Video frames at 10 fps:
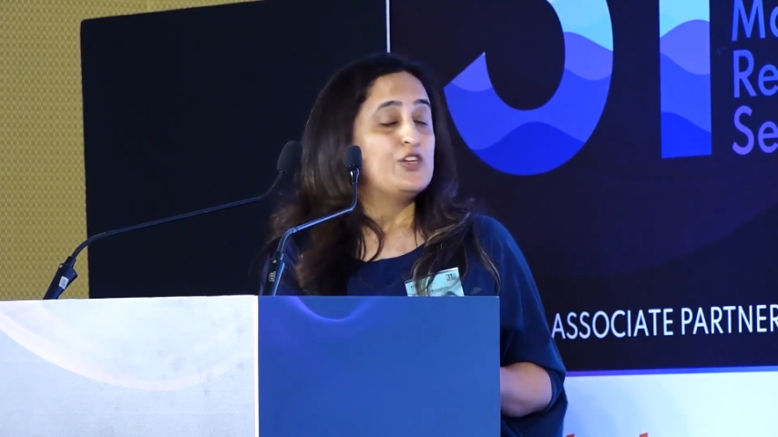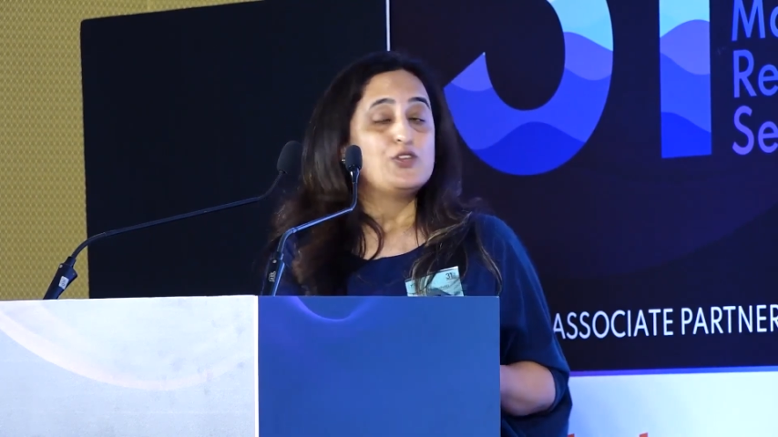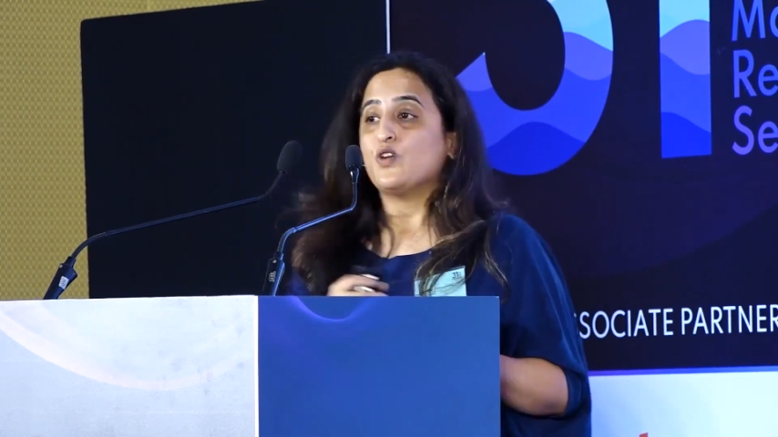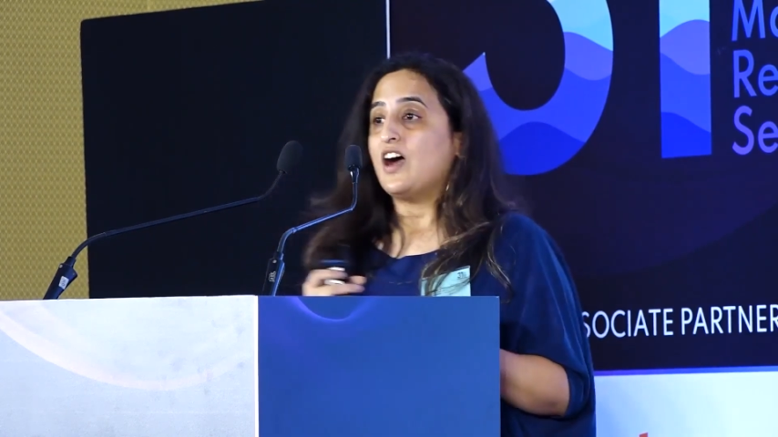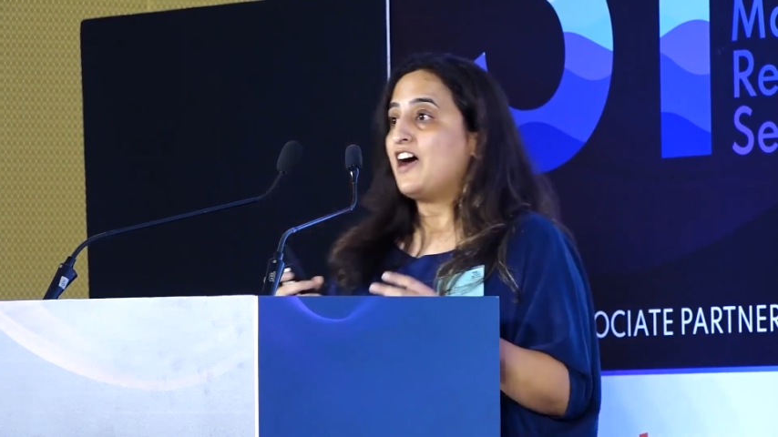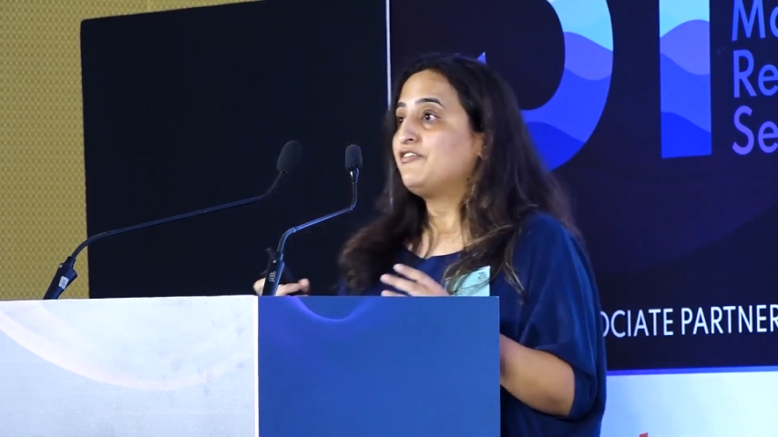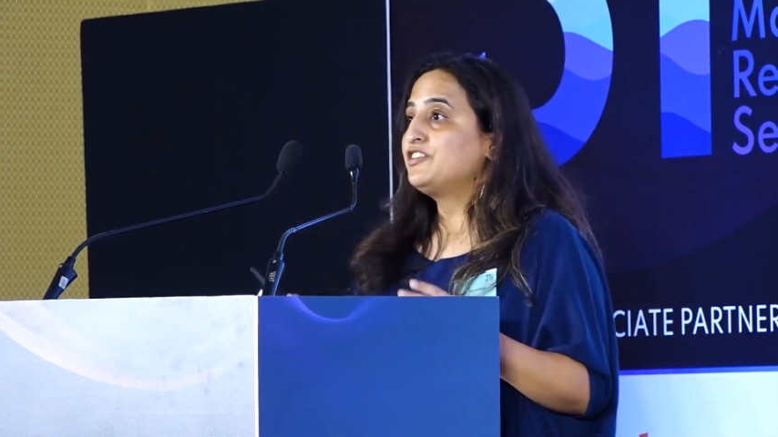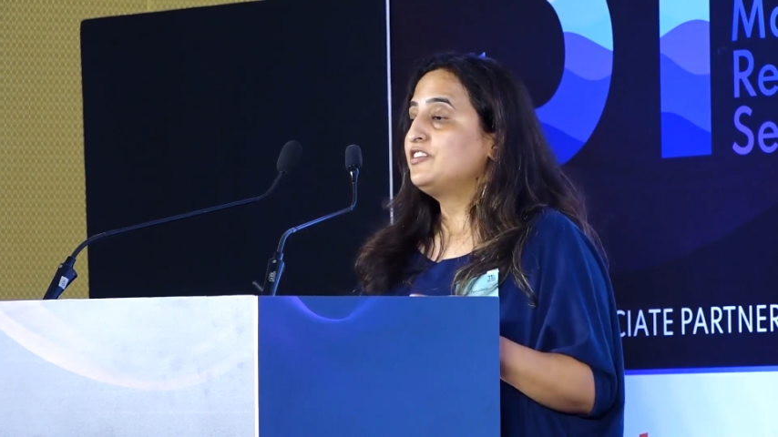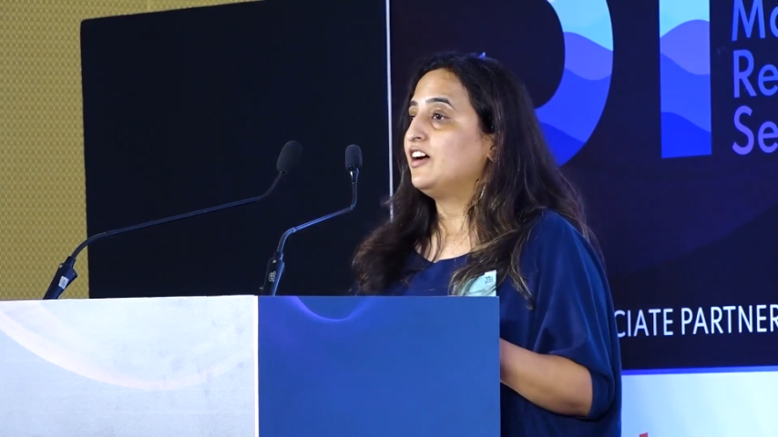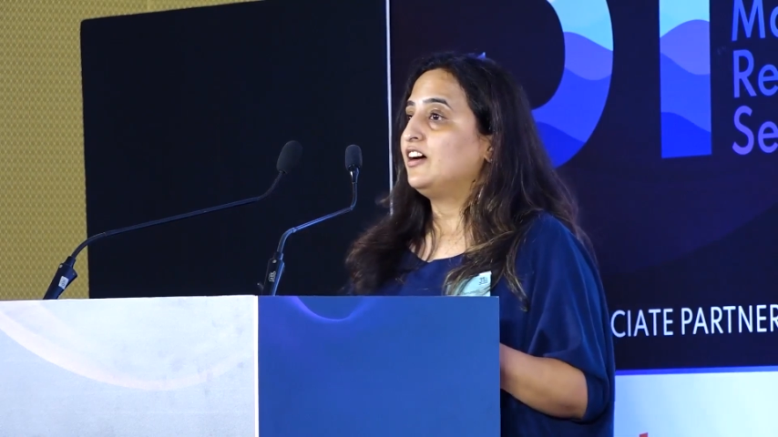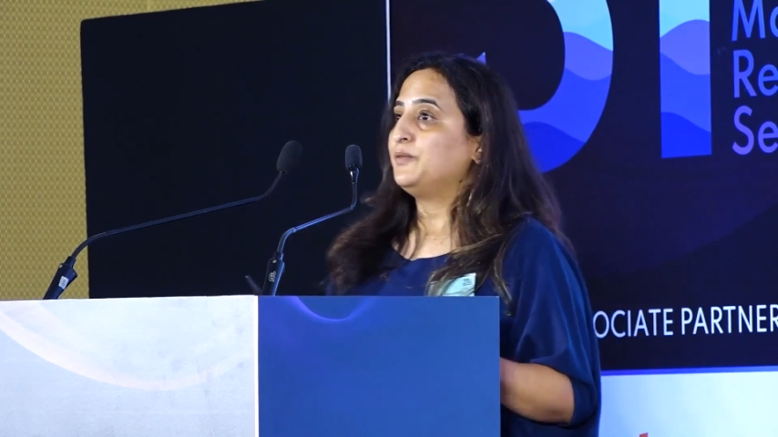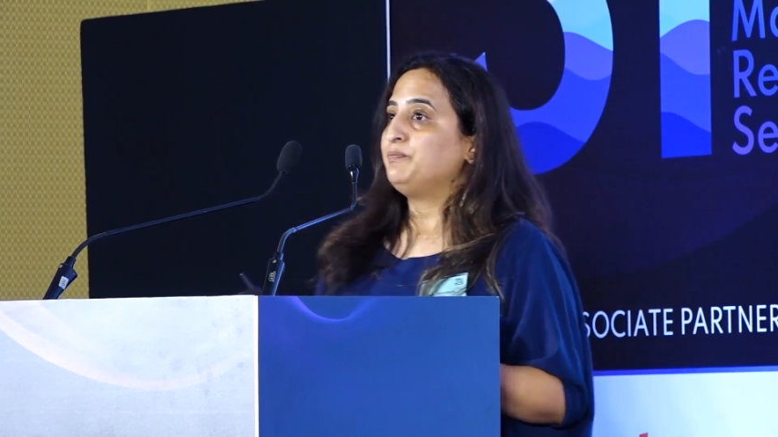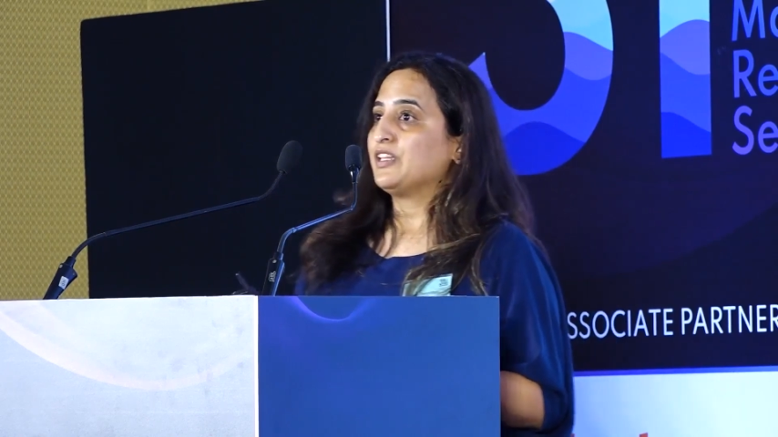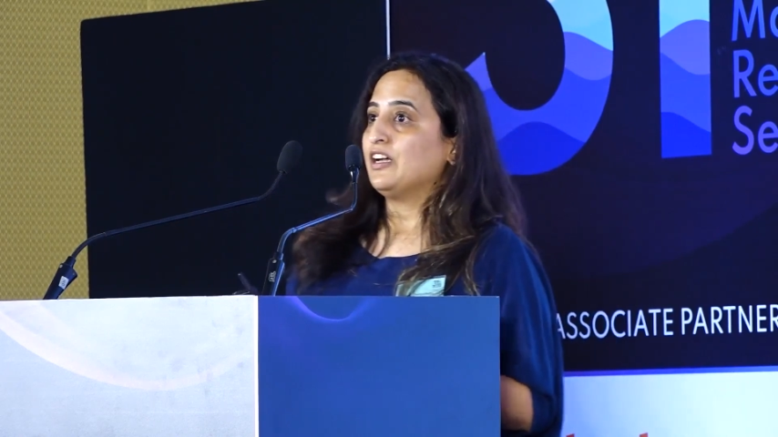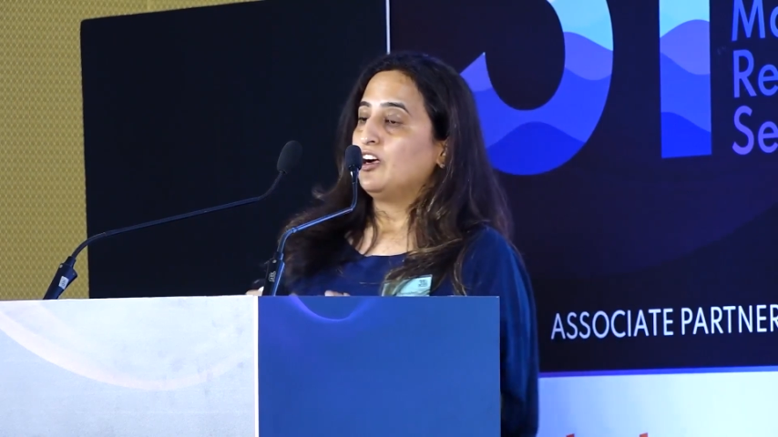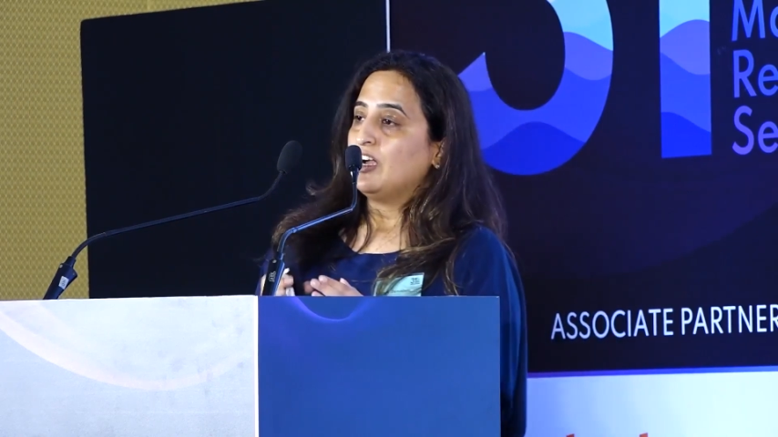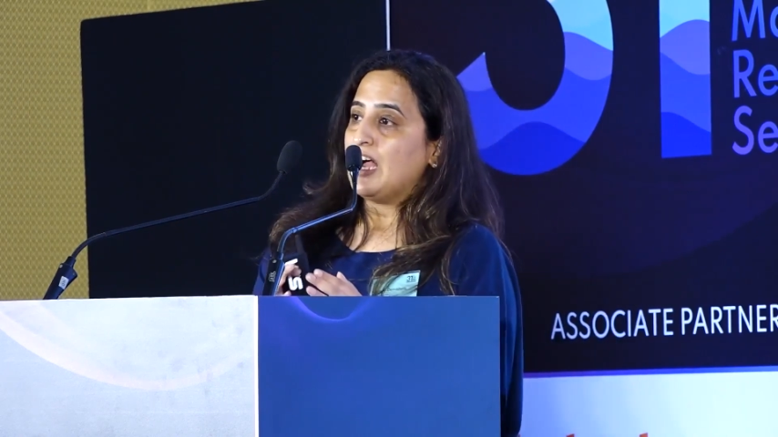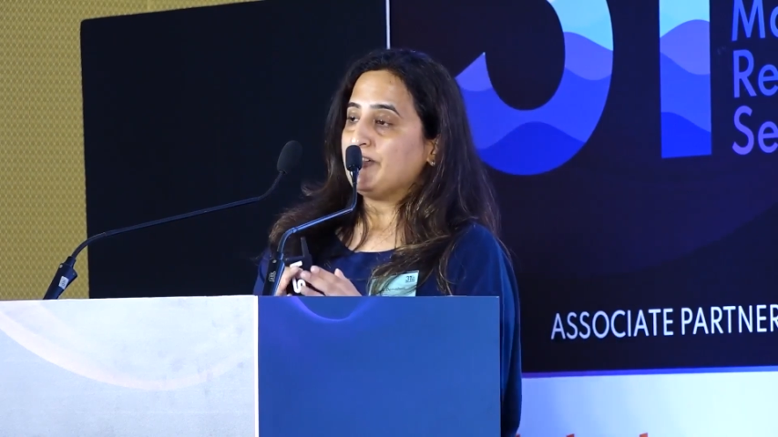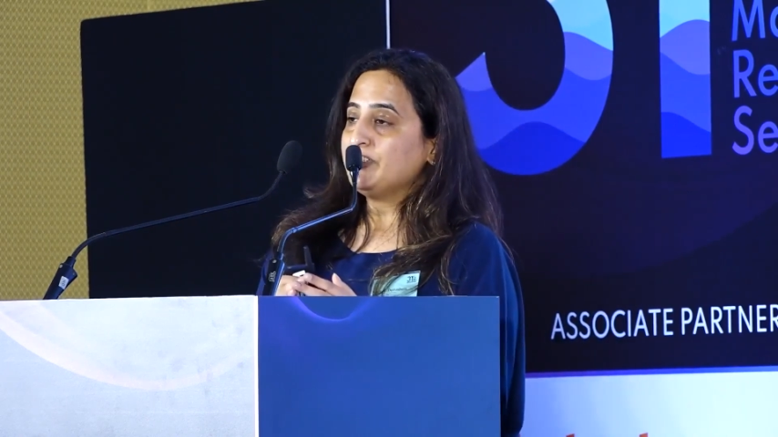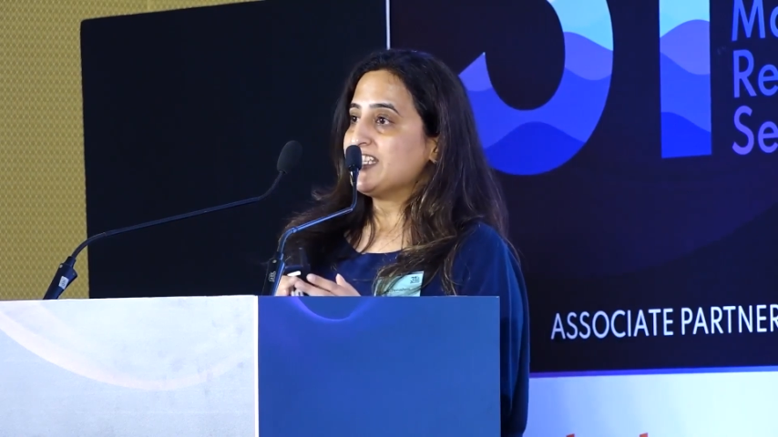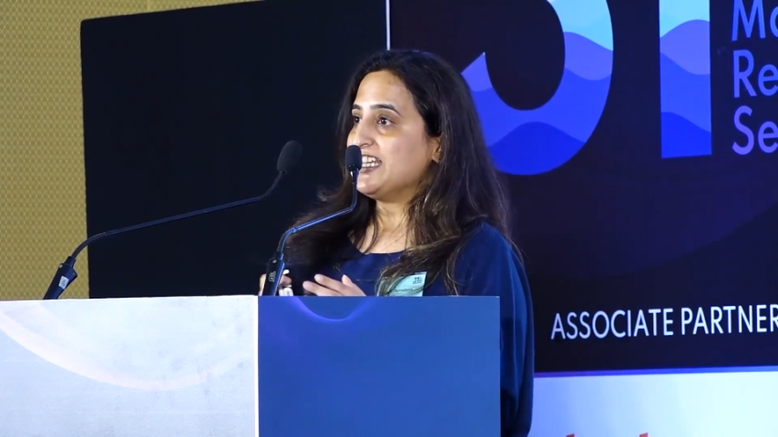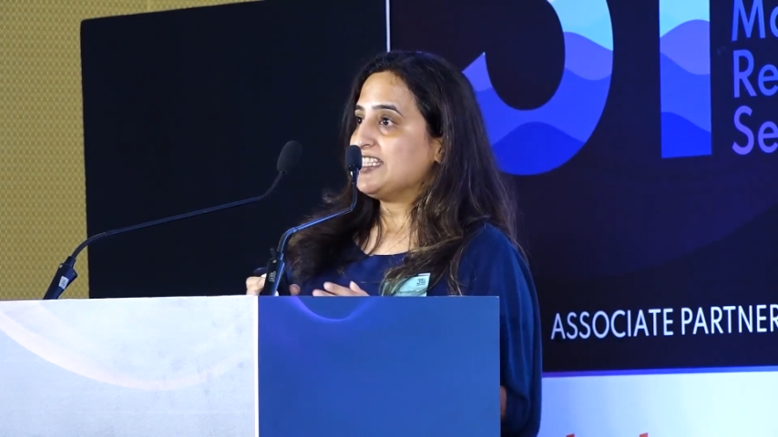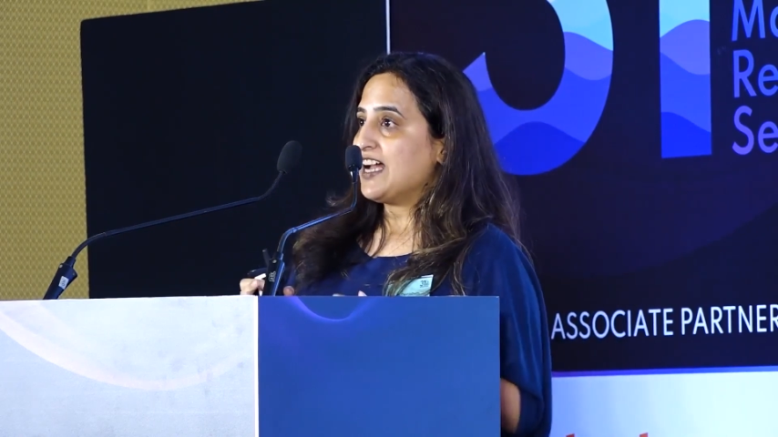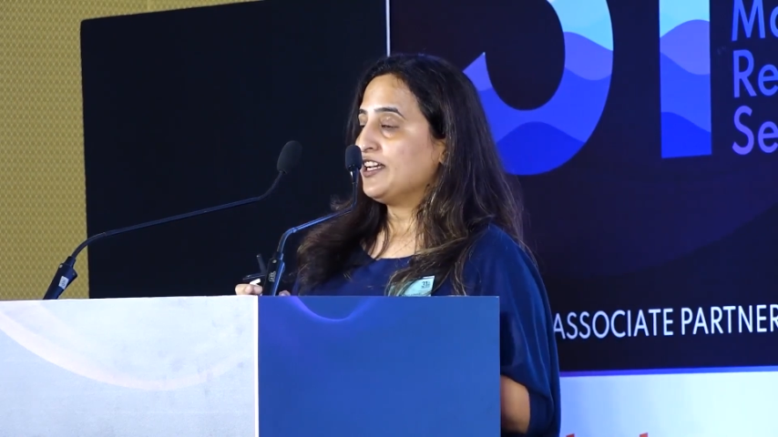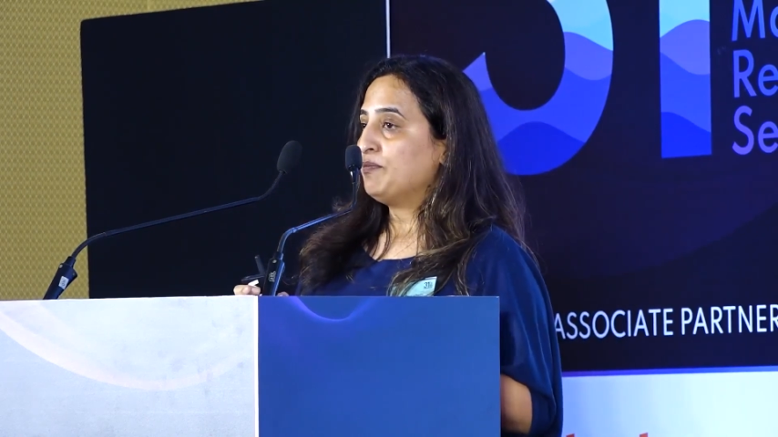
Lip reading: So after this entire